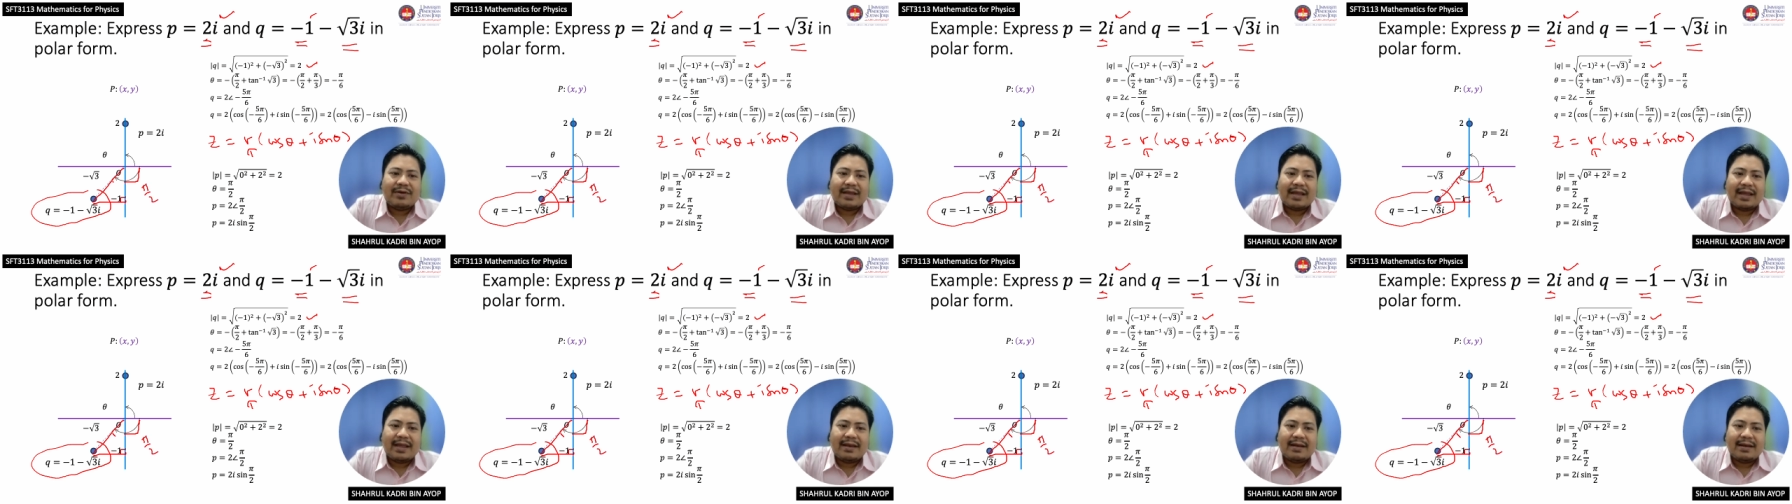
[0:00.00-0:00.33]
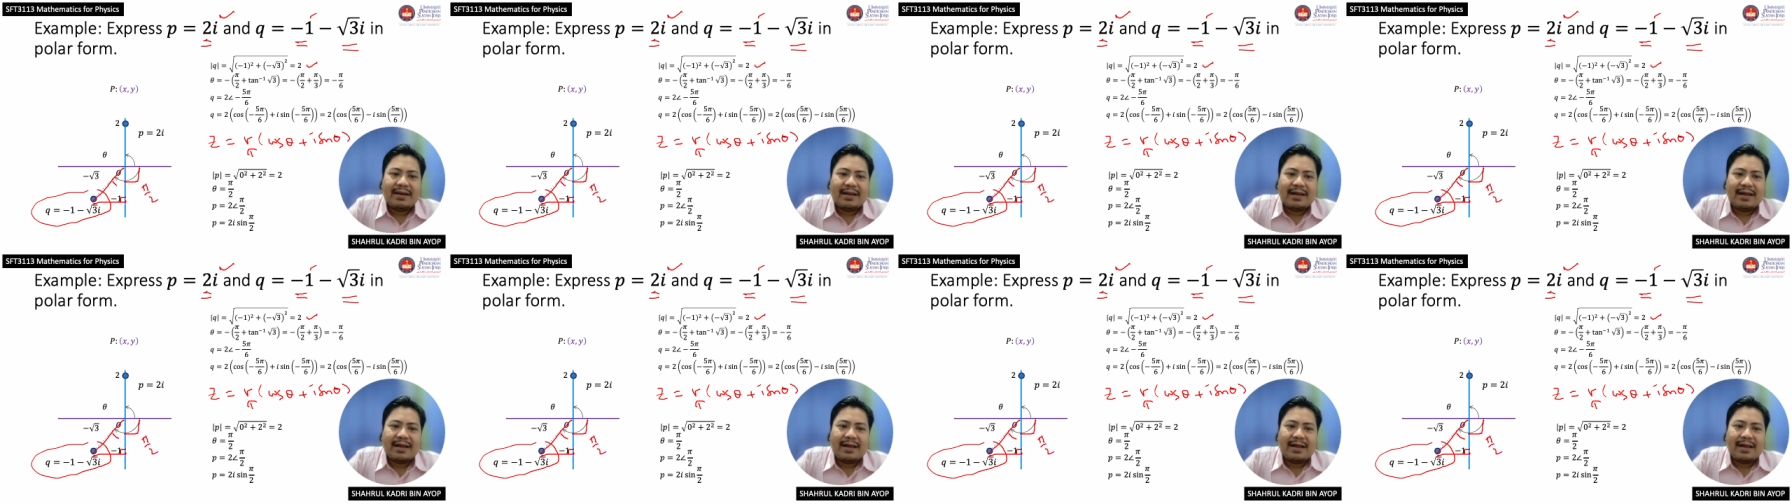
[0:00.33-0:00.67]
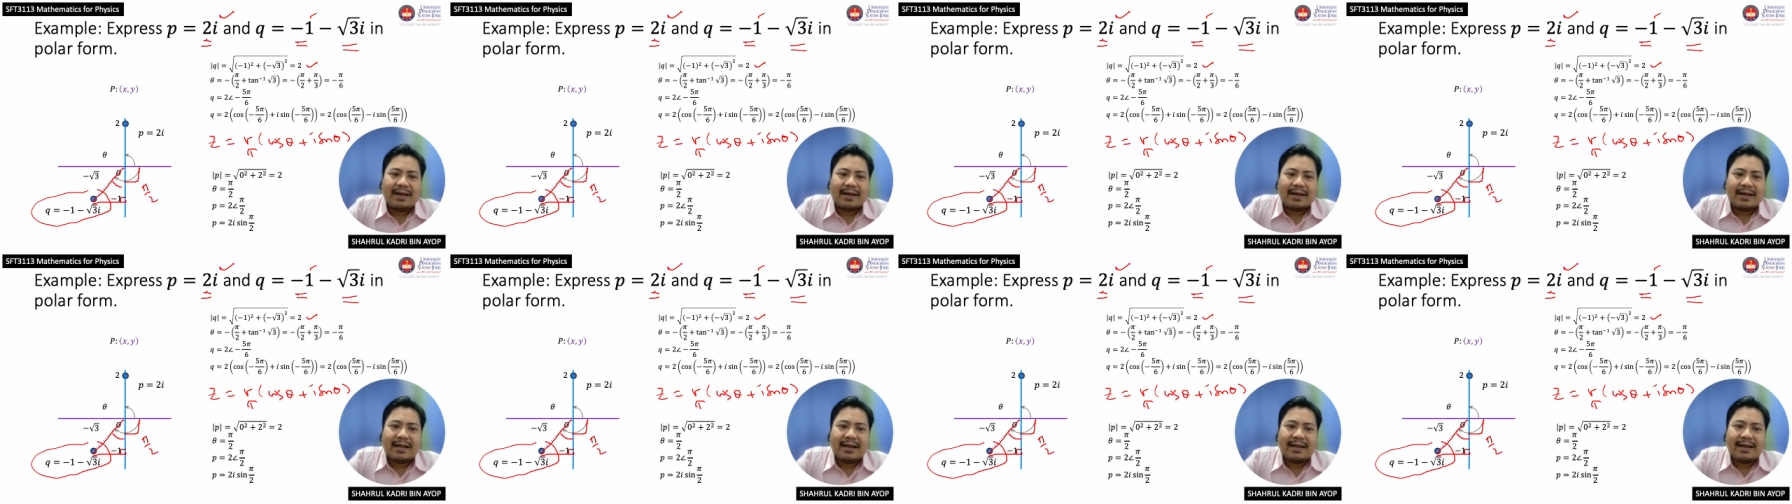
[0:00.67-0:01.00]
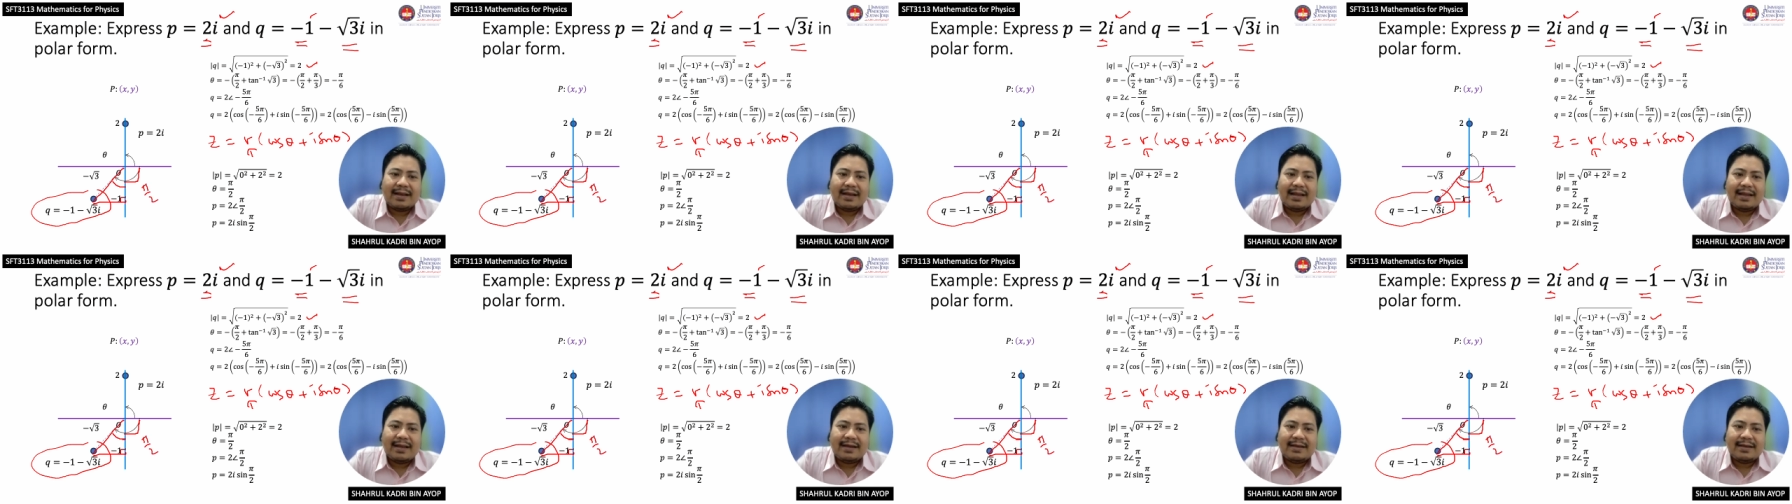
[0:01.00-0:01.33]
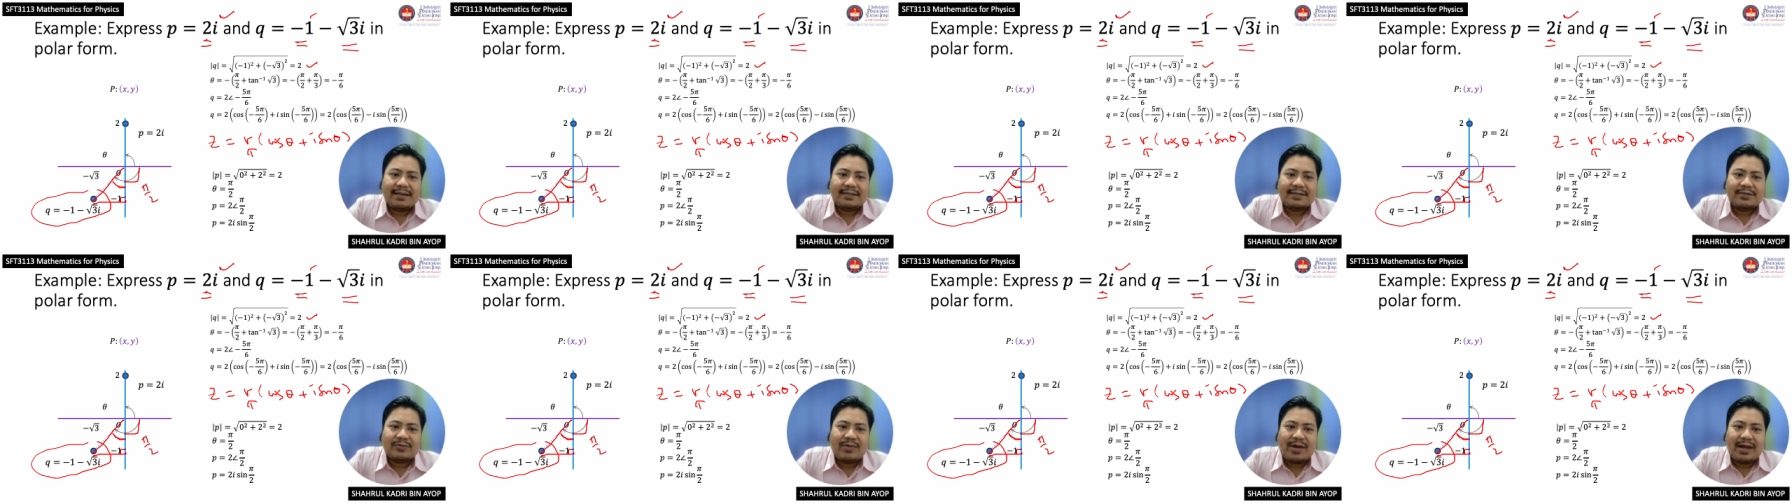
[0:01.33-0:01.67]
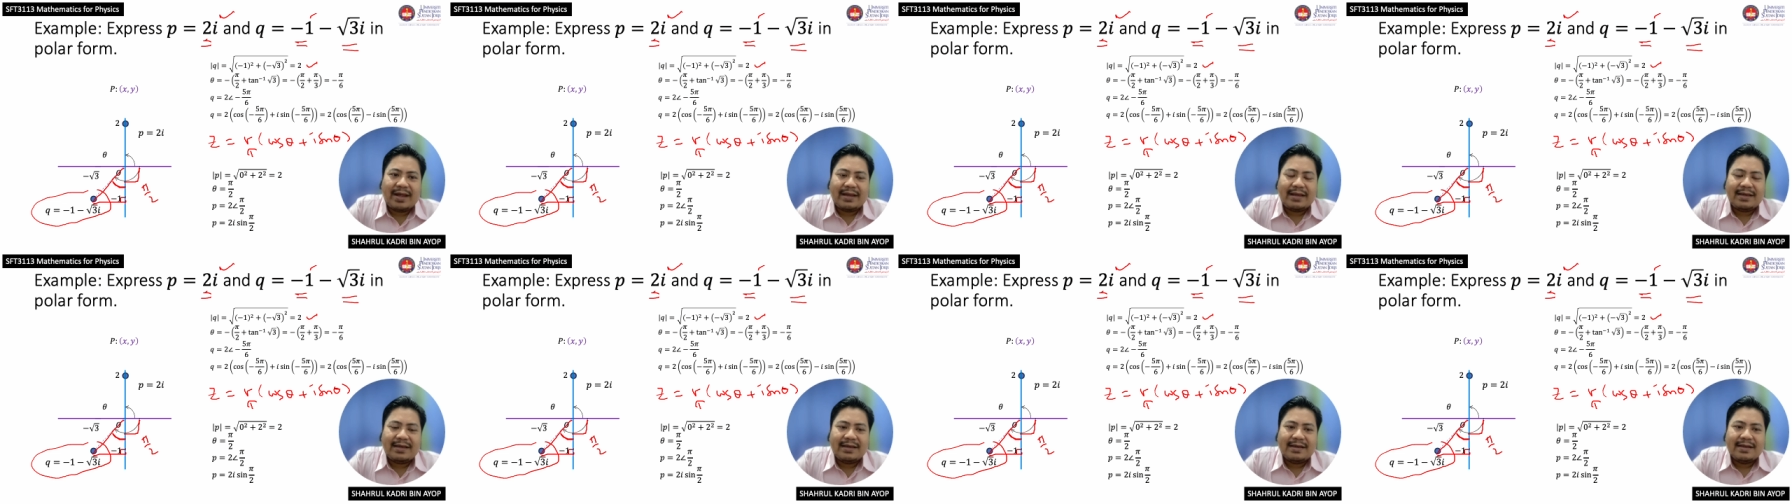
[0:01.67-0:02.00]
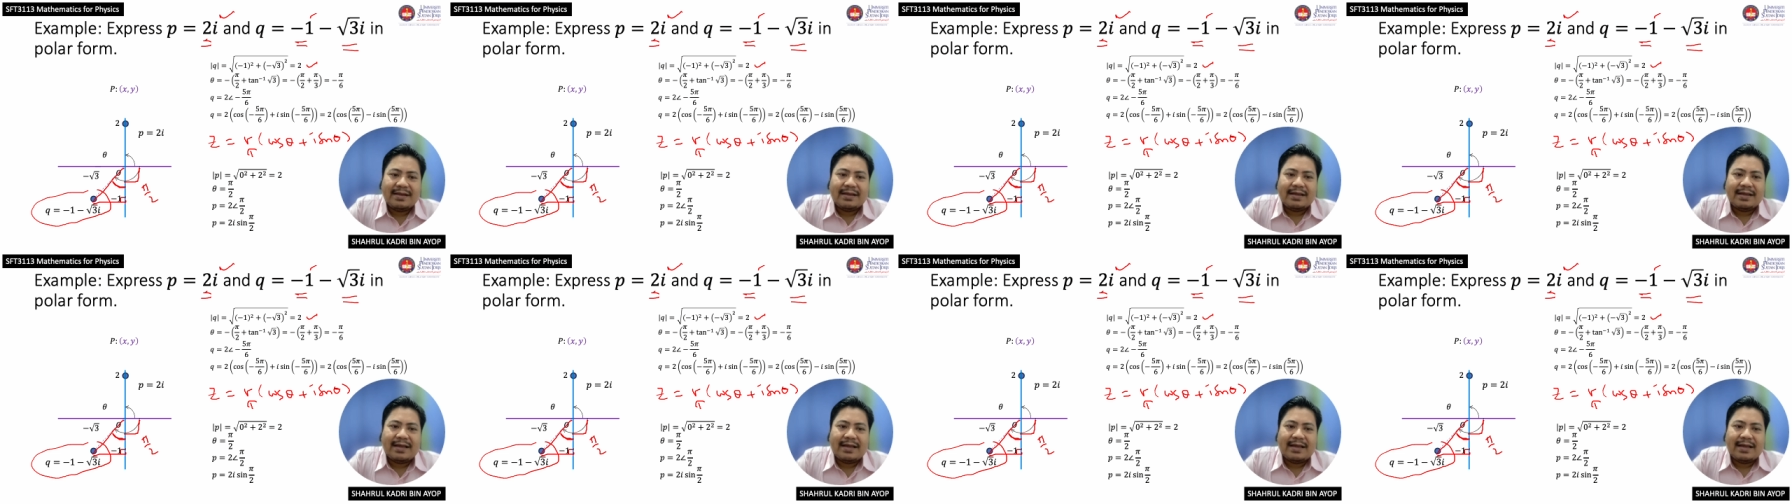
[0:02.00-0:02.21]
can calculate this one.